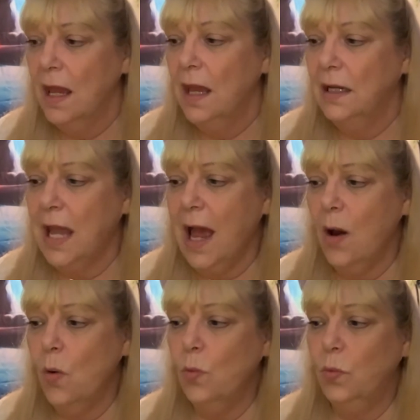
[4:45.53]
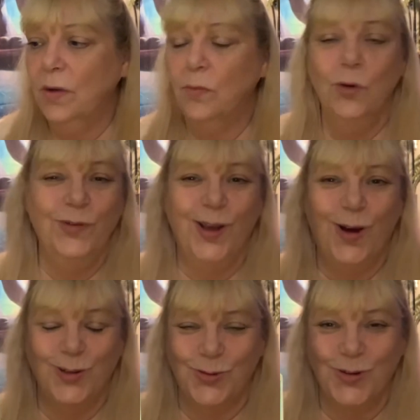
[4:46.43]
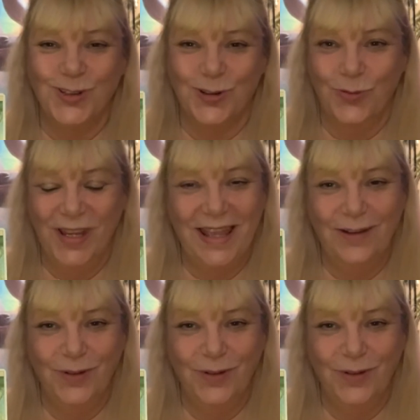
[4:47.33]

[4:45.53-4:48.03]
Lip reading: Now, we're moving on towards the weekend.